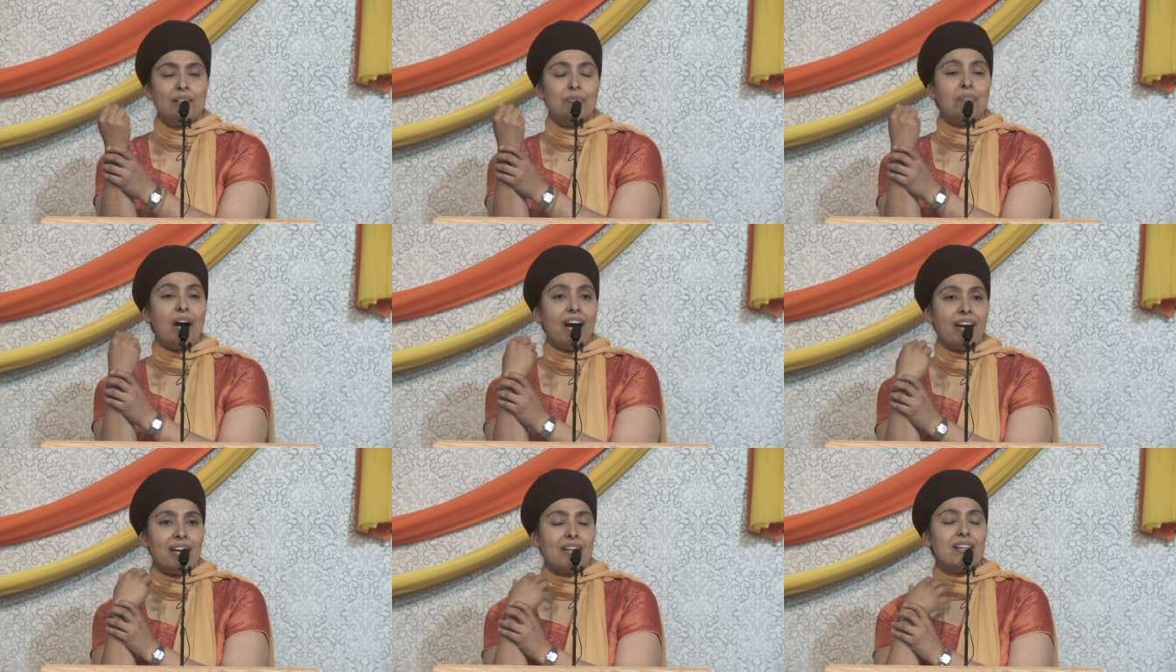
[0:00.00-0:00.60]

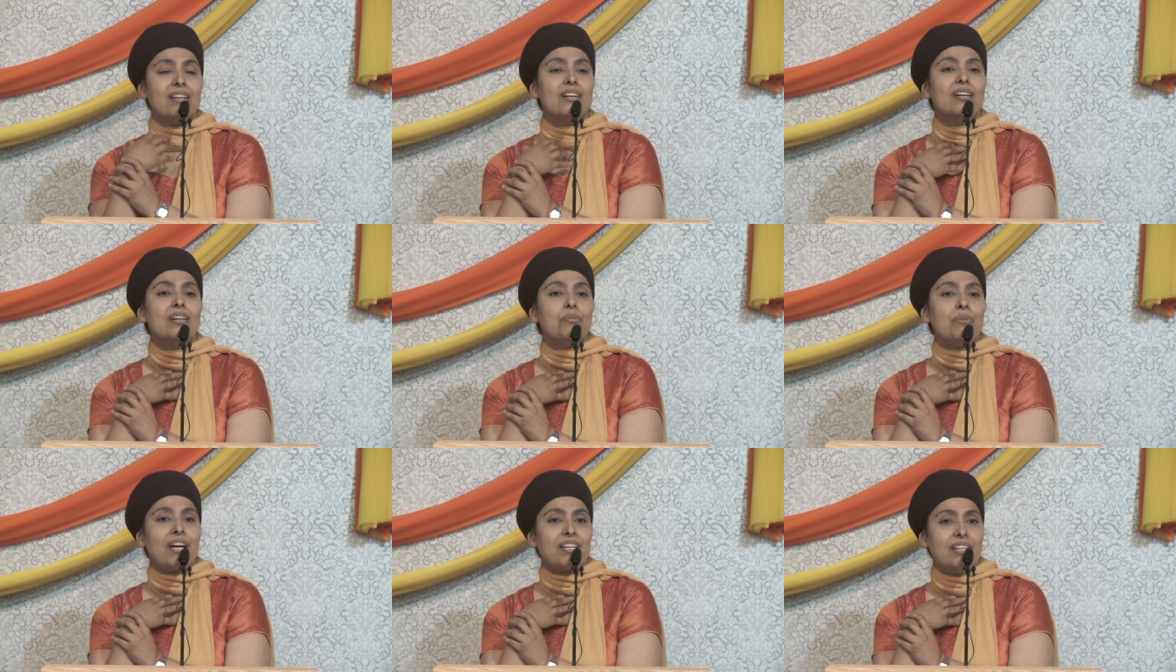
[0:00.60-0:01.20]
my
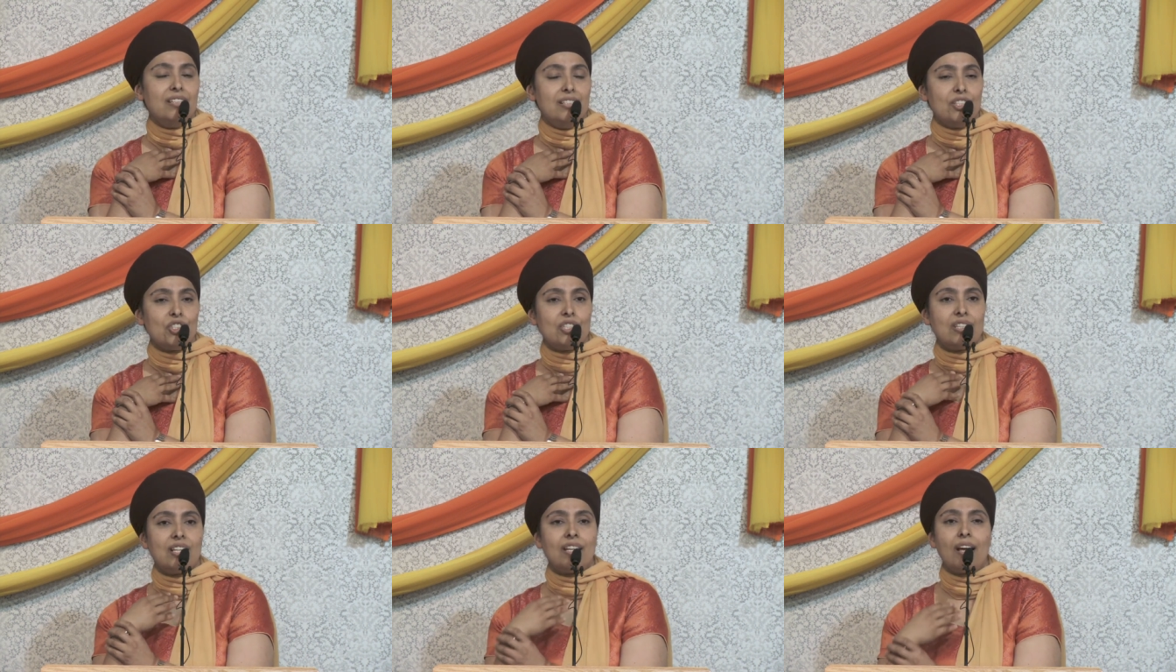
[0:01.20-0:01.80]

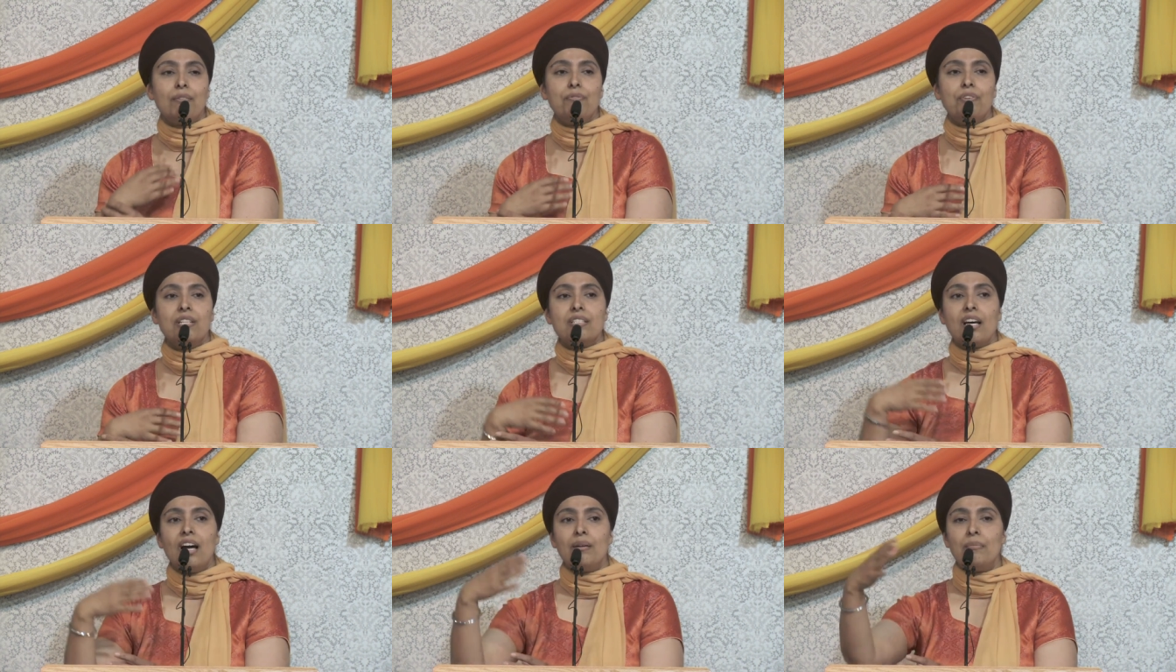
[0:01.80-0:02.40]
recognition that every
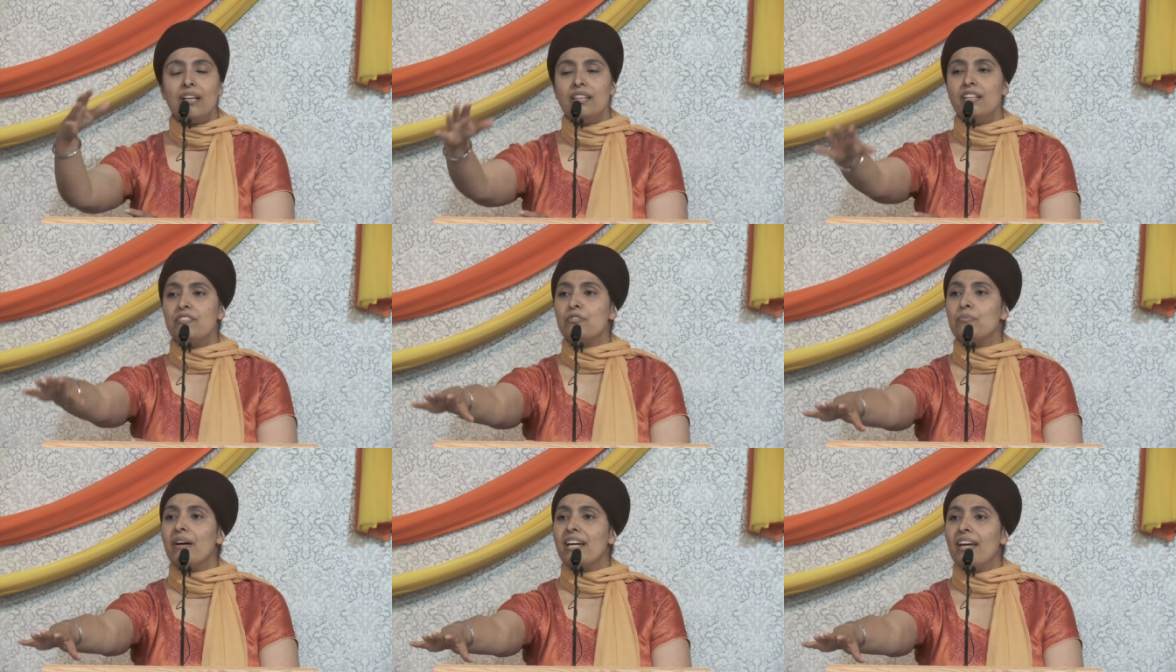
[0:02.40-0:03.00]
time I
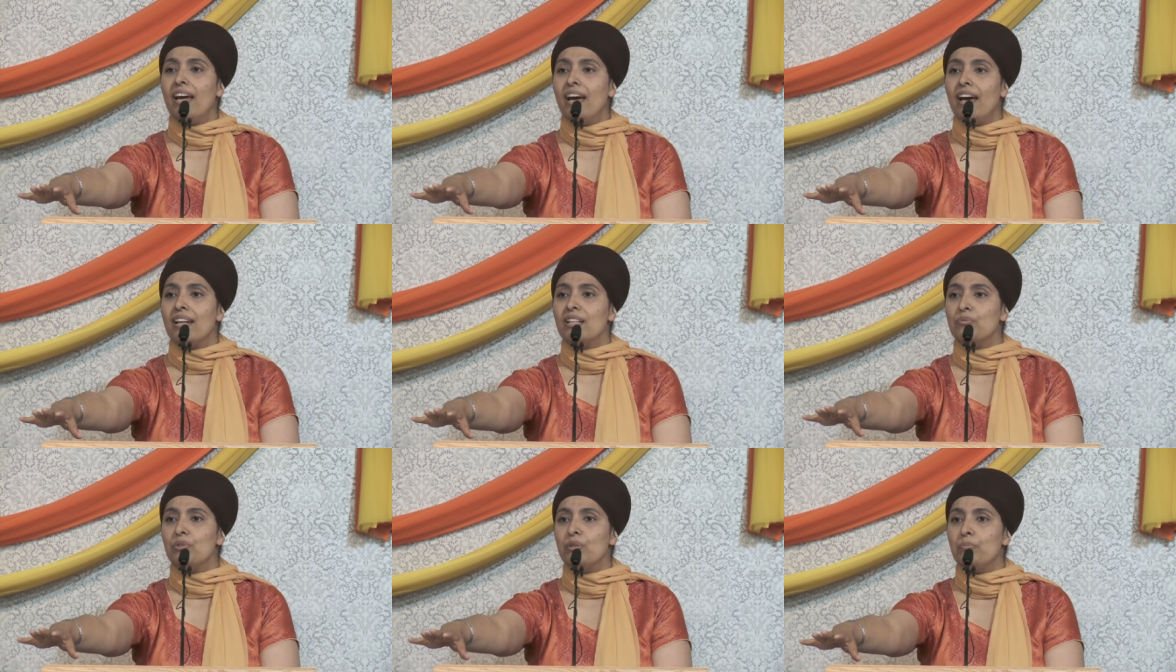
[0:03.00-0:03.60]
lift my hand,
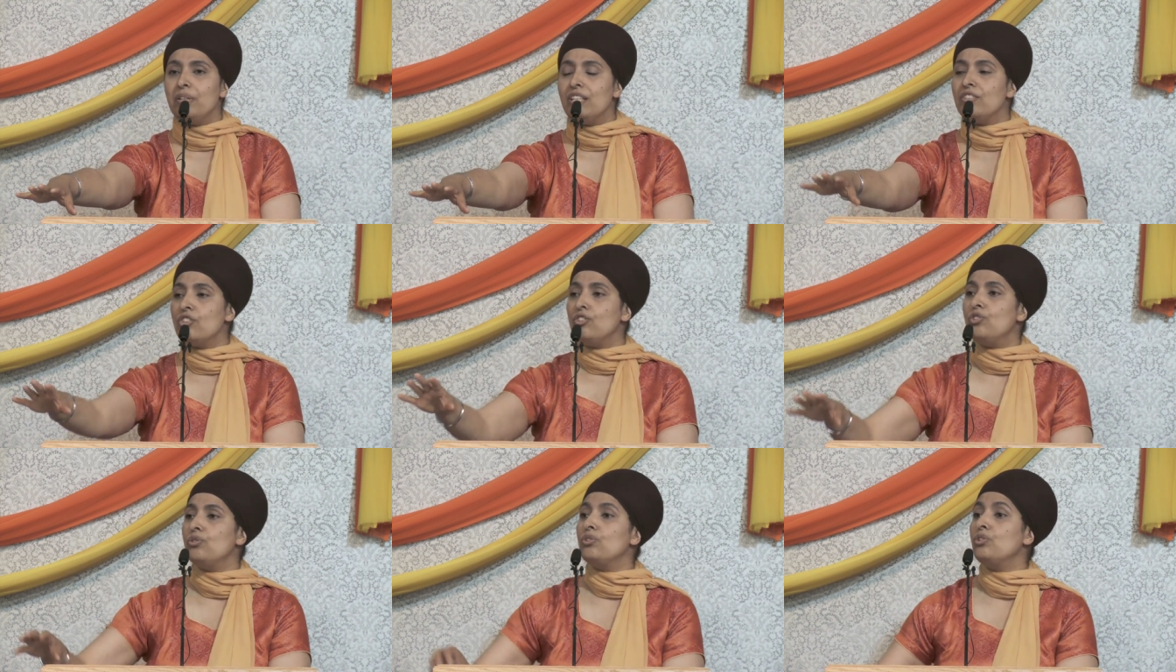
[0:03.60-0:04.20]
it will be to
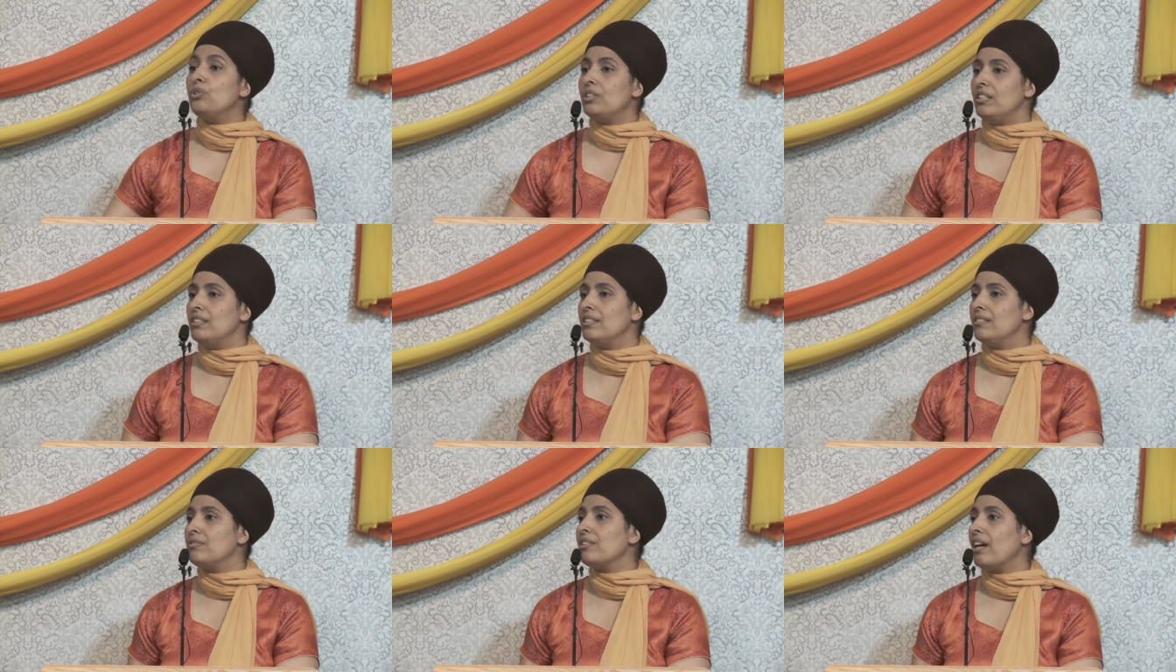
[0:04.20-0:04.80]
do good
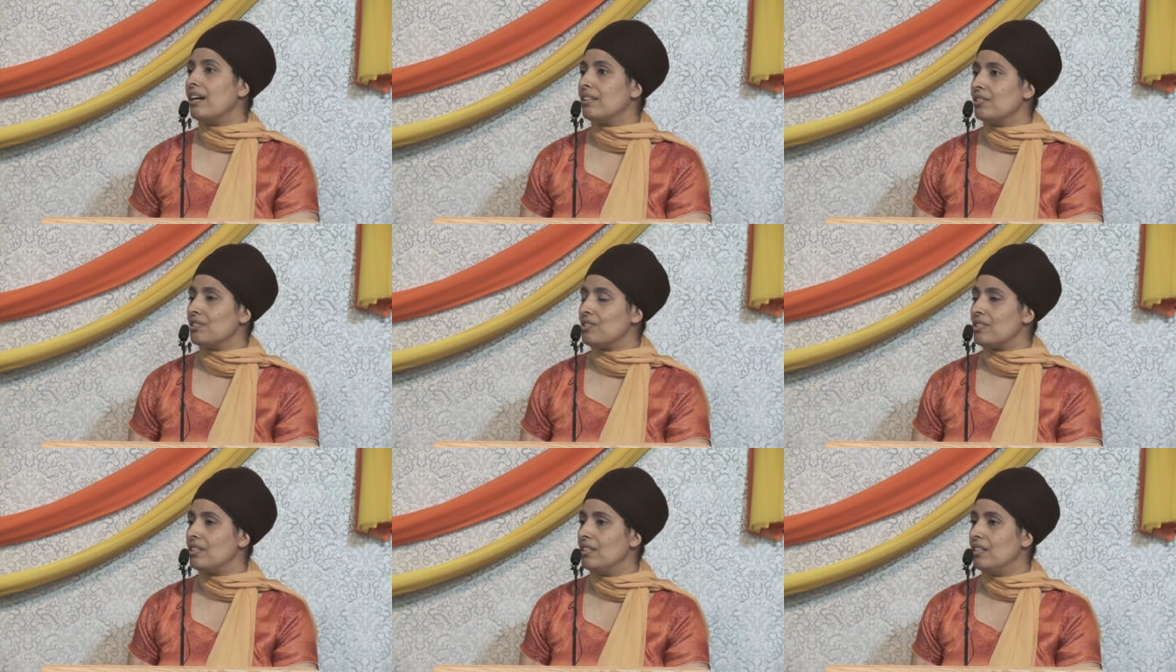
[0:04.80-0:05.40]
for
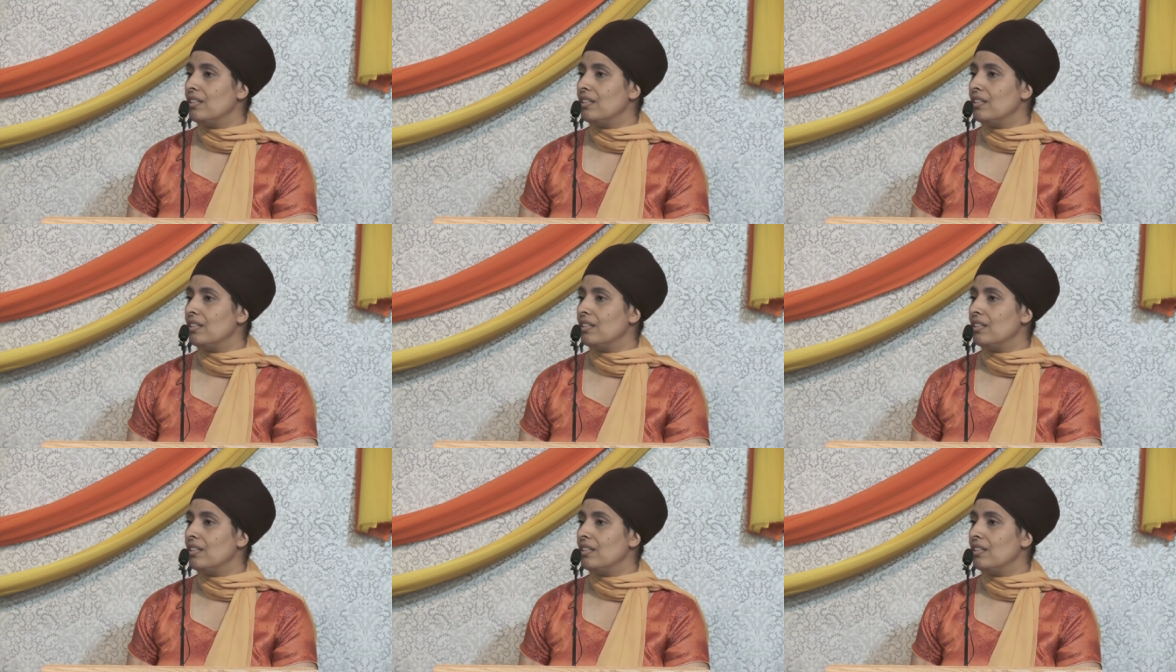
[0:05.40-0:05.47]
others.